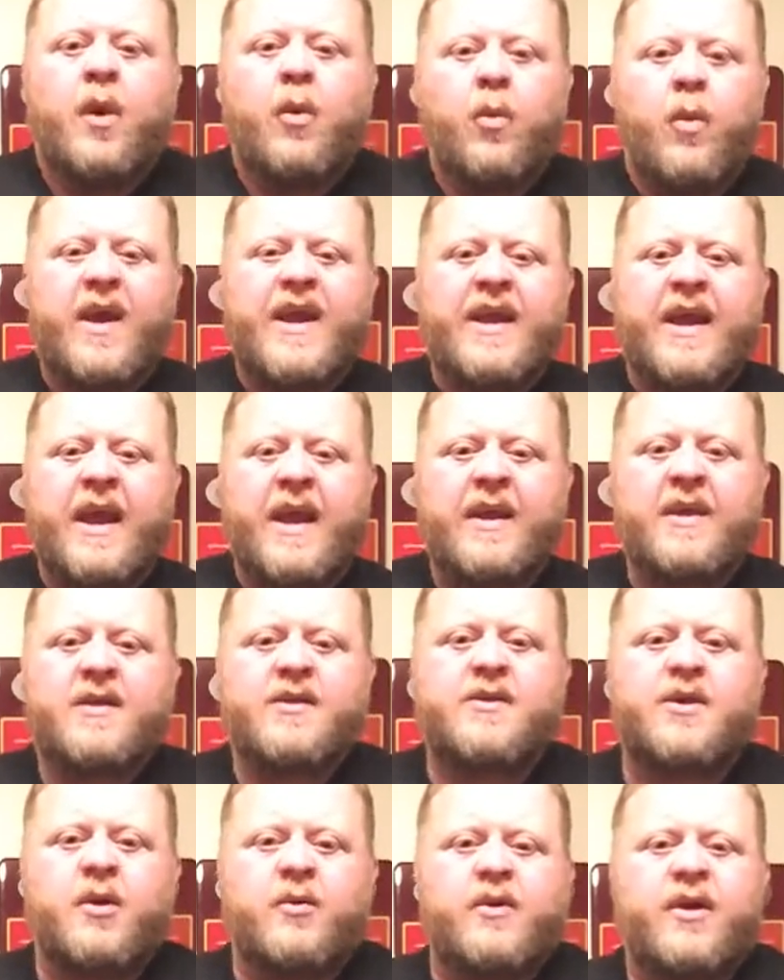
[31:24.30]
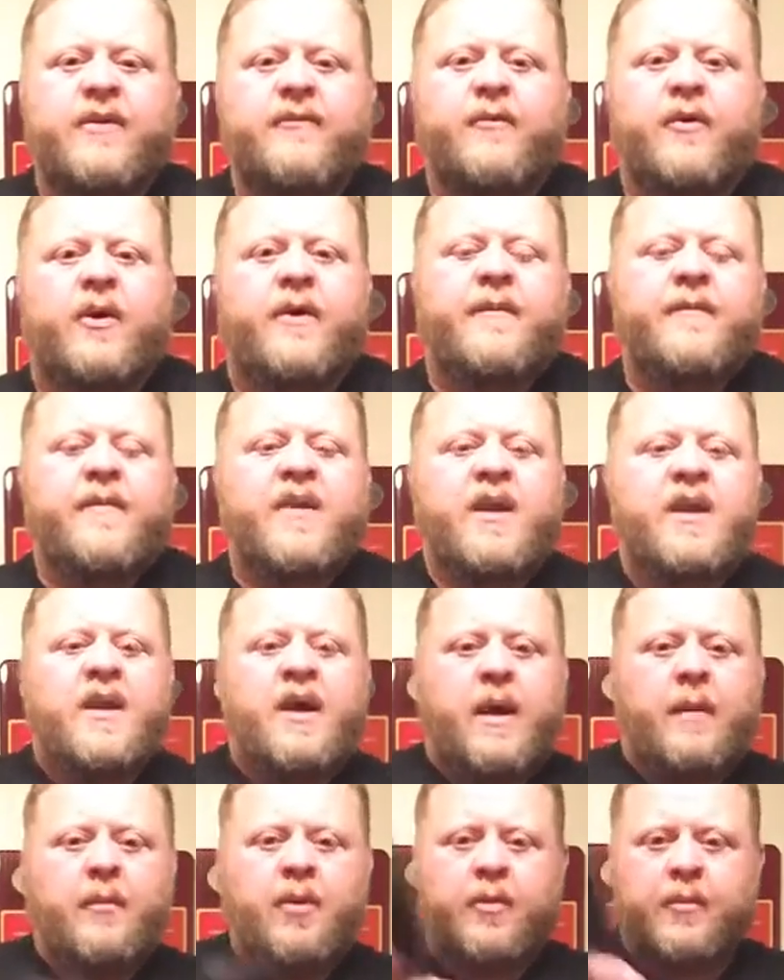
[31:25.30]
Weak hand is no different.
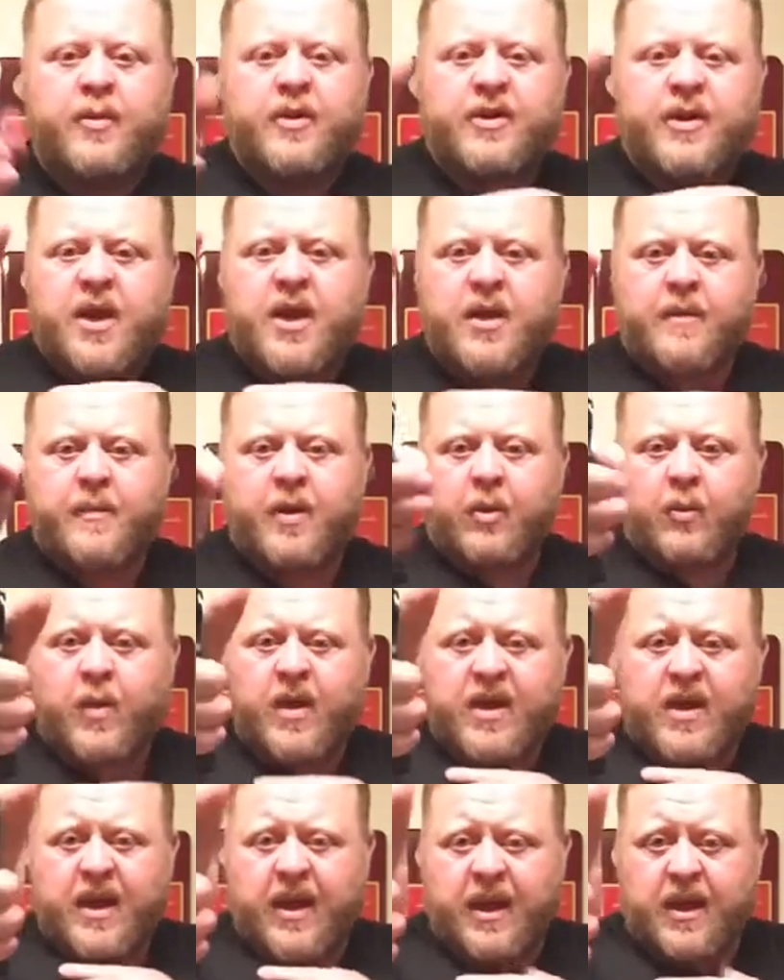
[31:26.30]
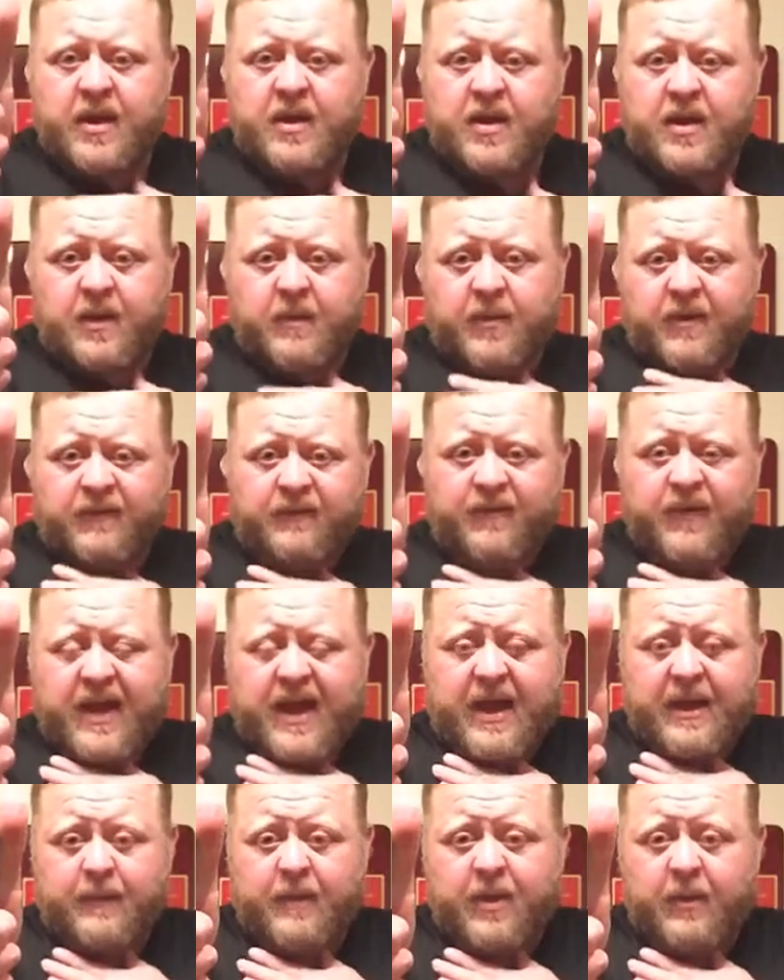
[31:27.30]
I'm going to put the gun in my weak hand. I'm going to
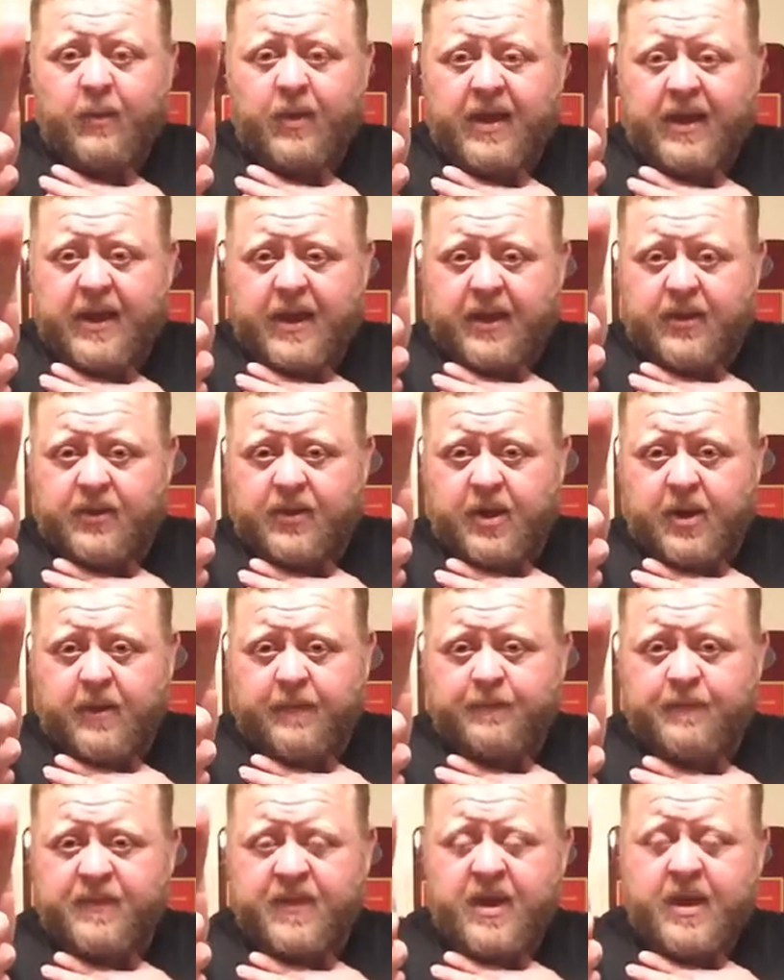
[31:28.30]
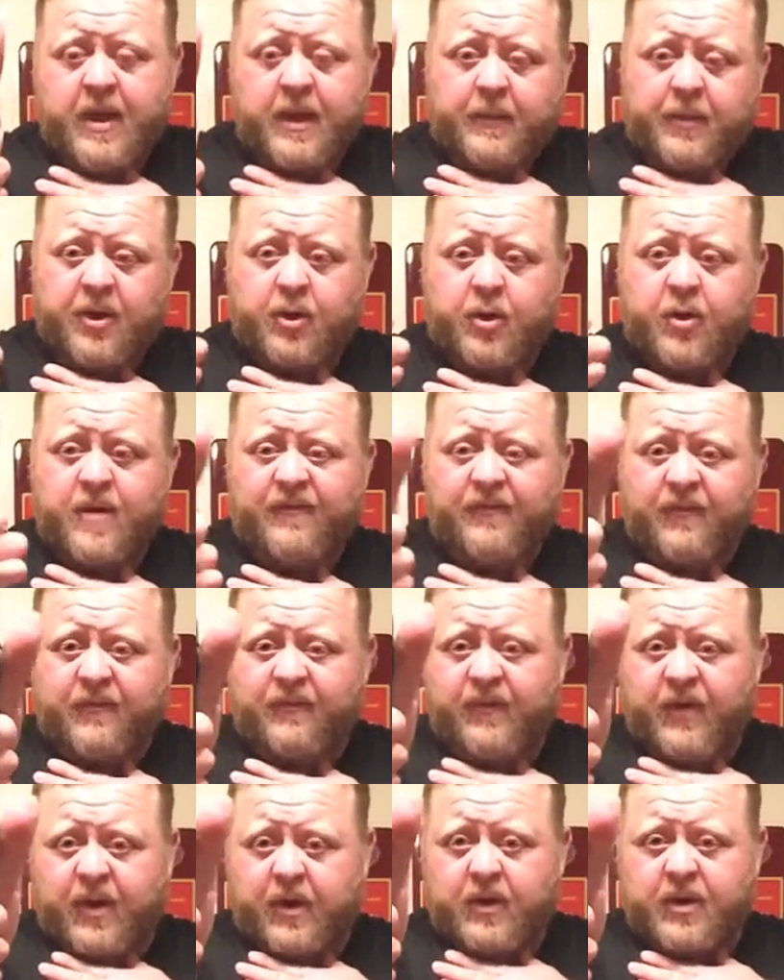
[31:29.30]
flag my weak hand thumb. I'm going to grip from
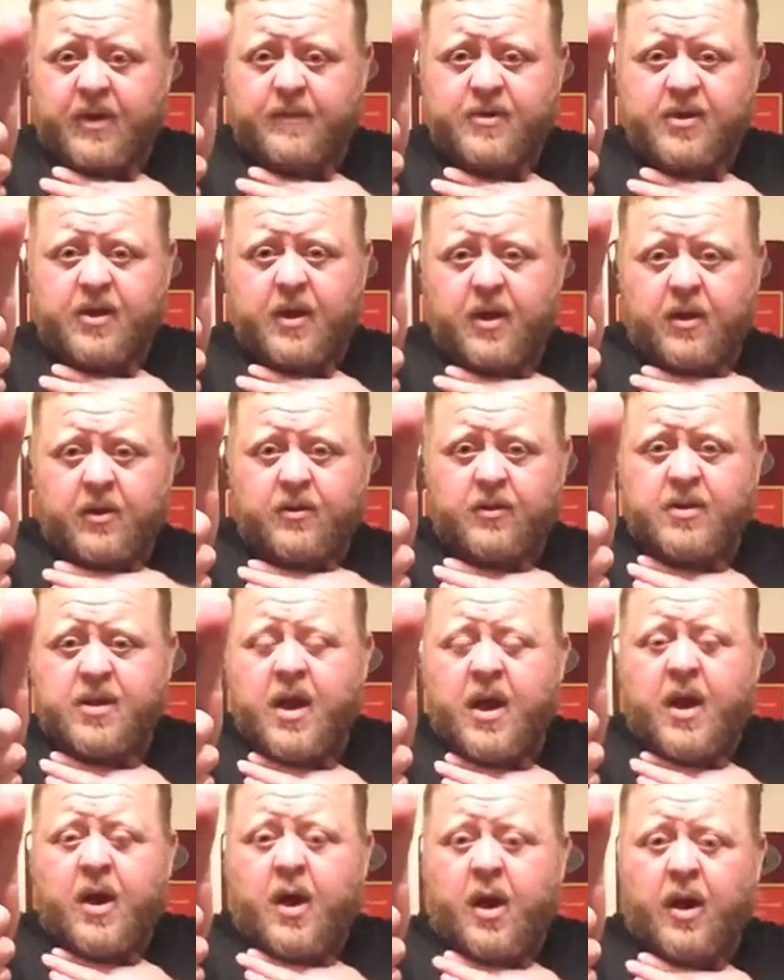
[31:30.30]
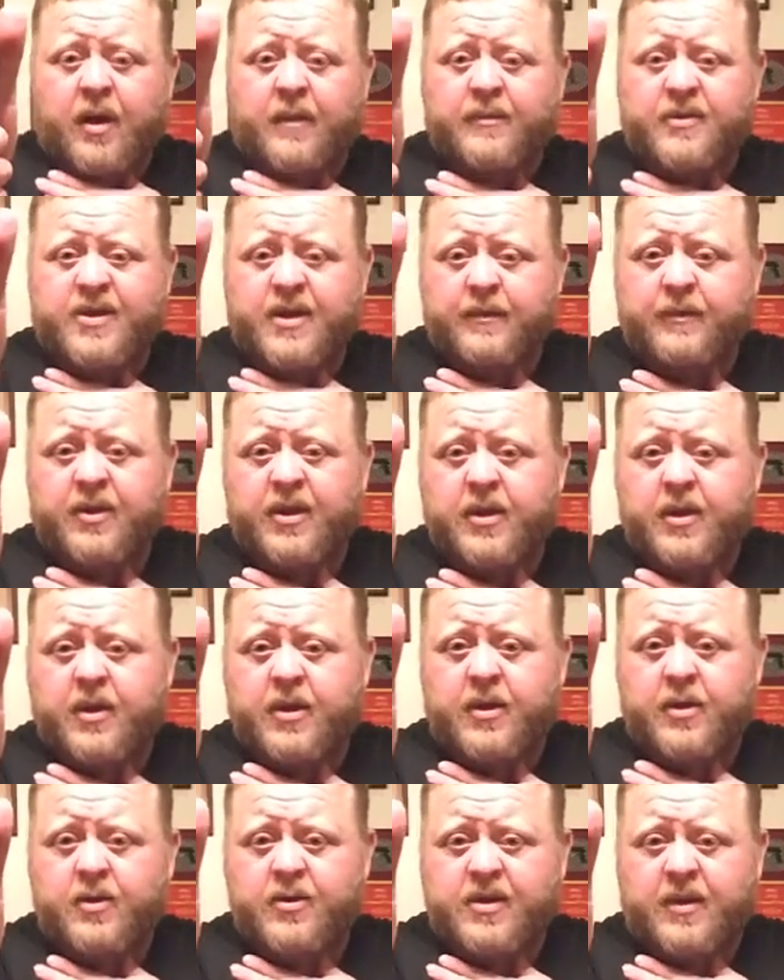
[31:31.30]
fingertips to knuckles. All I'm simply going
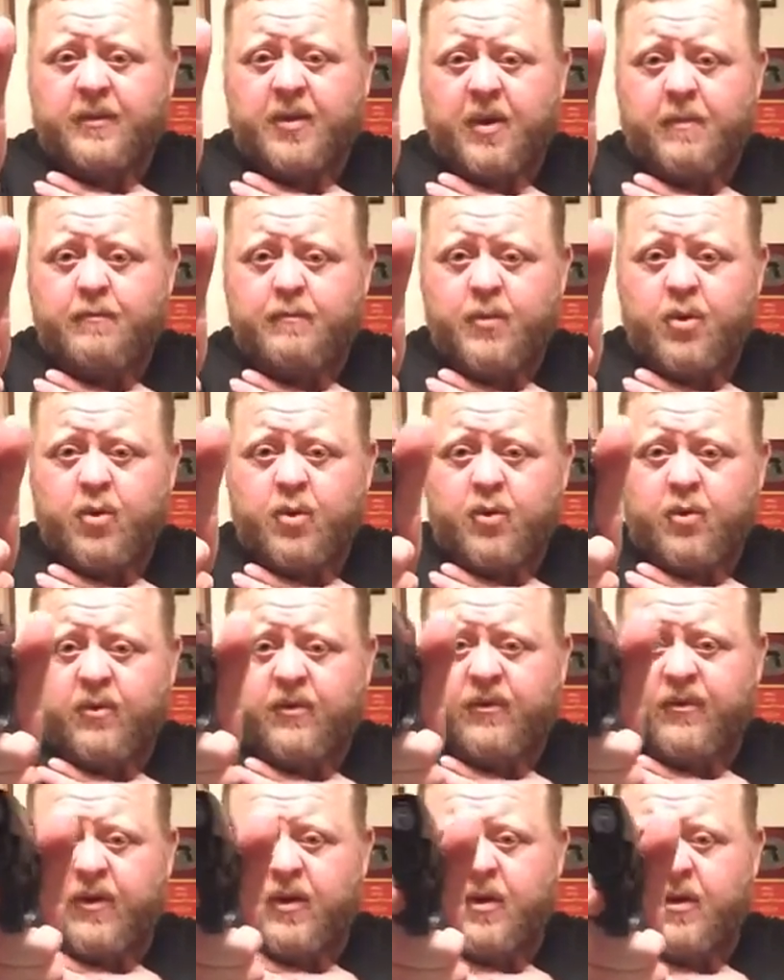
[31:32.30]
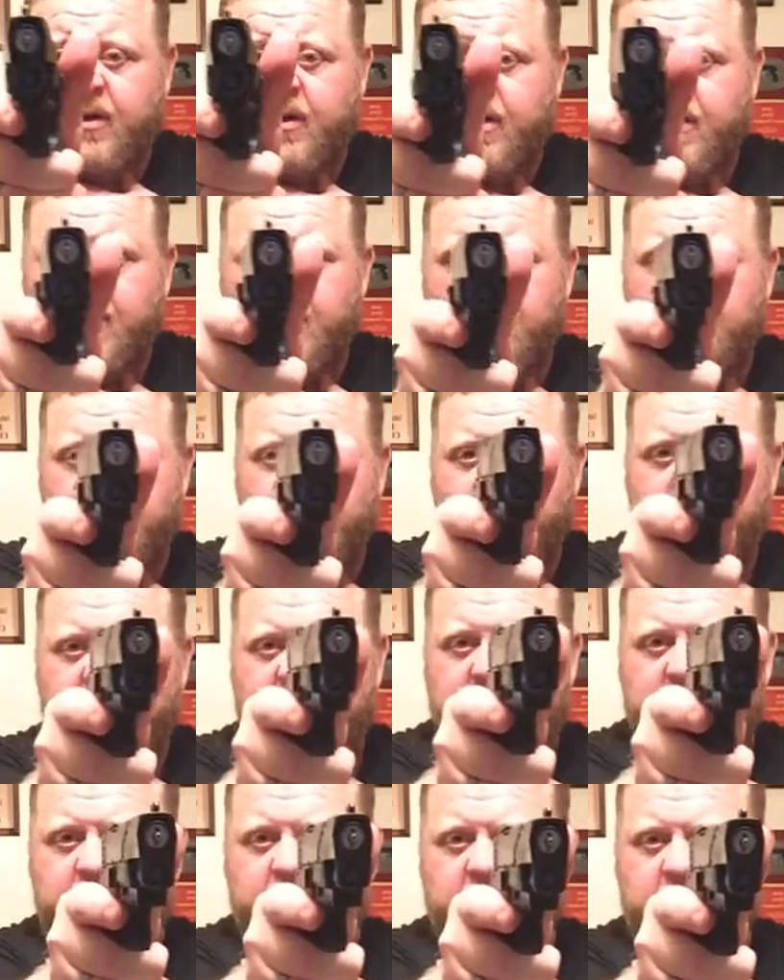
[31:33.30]
to do is I'm going to move
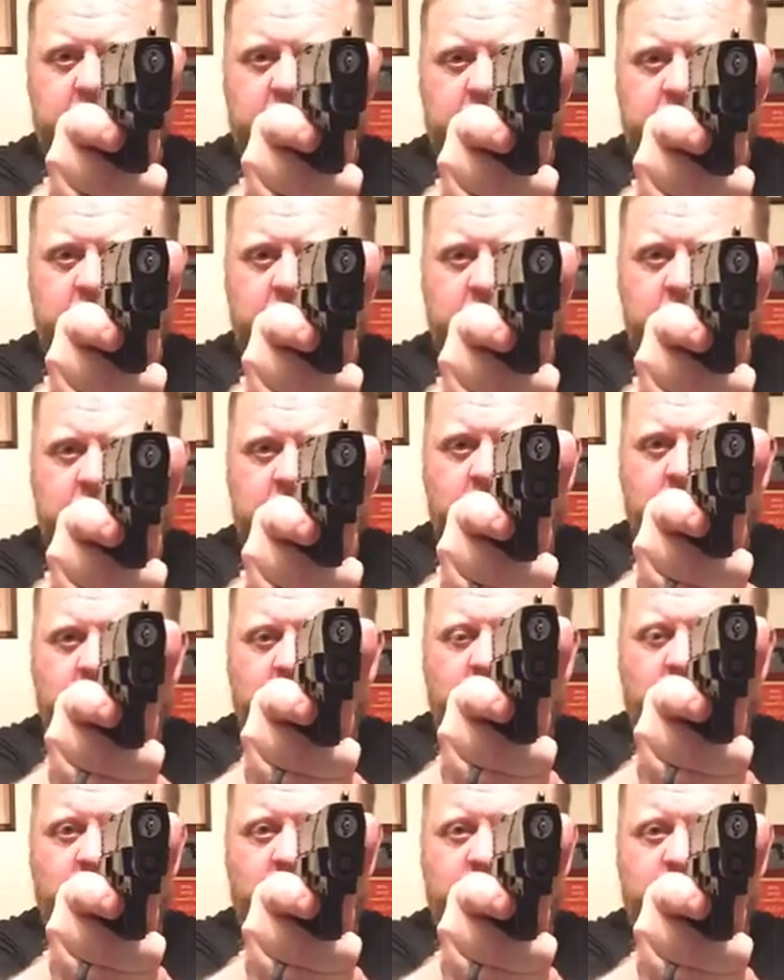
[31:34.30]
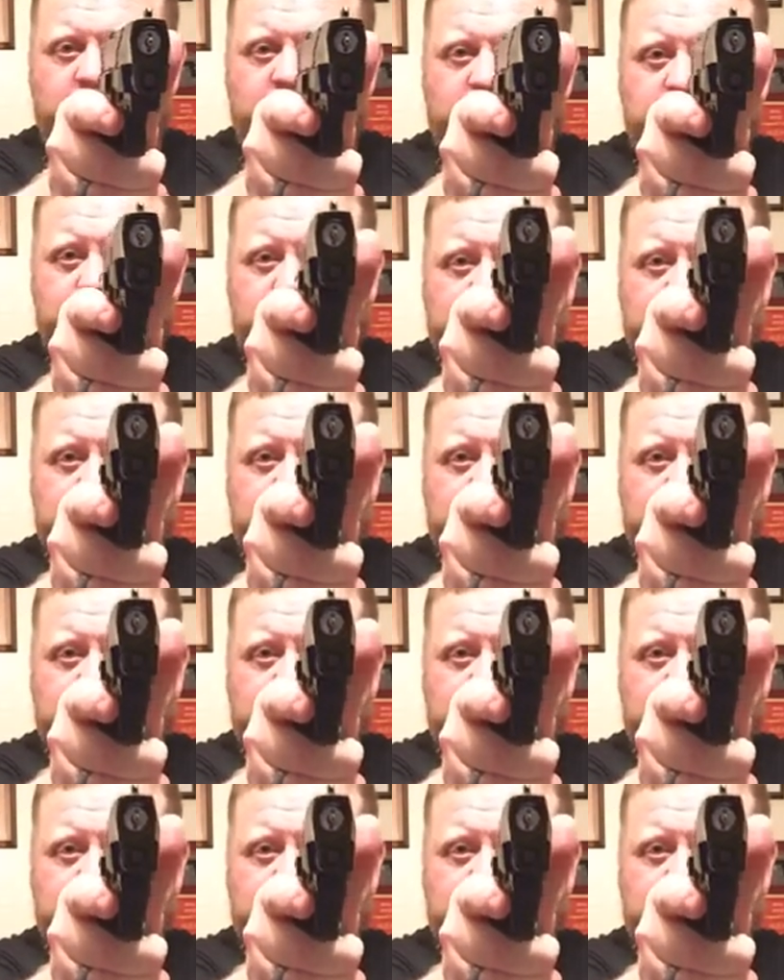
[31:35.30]
that gun over to